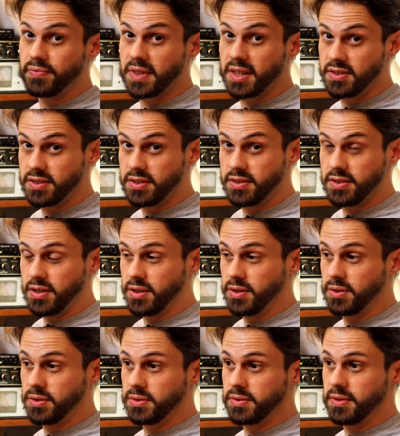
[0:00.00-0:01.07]

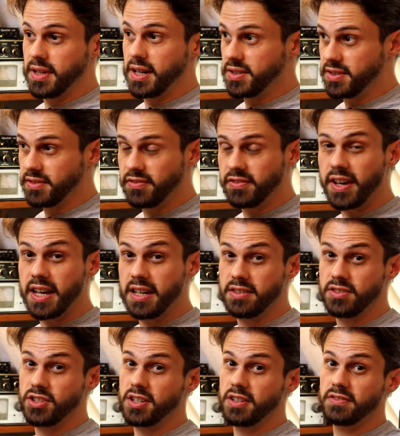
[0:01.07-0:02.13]
So there's a
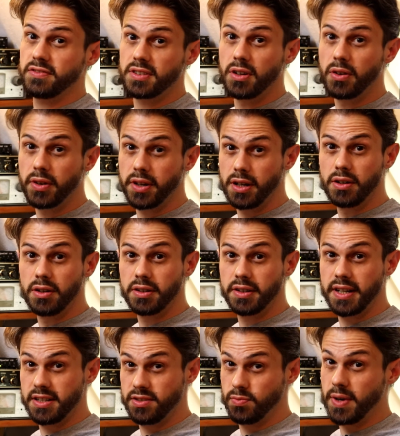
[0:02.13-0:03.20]
phase shift going on
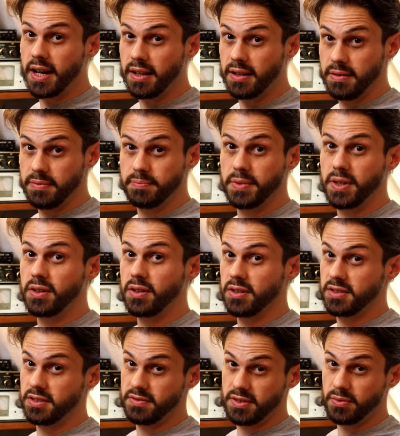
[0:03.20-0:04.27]
as well
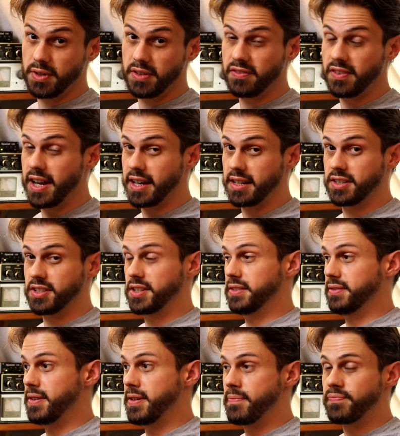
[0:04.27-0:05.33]
because of the
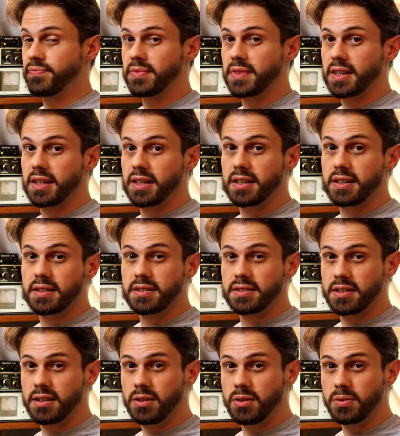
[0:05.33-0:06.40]
reflection.
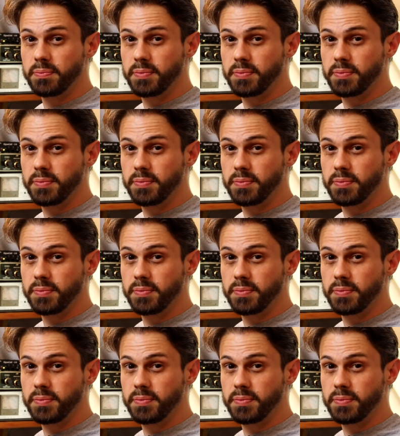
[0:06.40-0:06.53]
So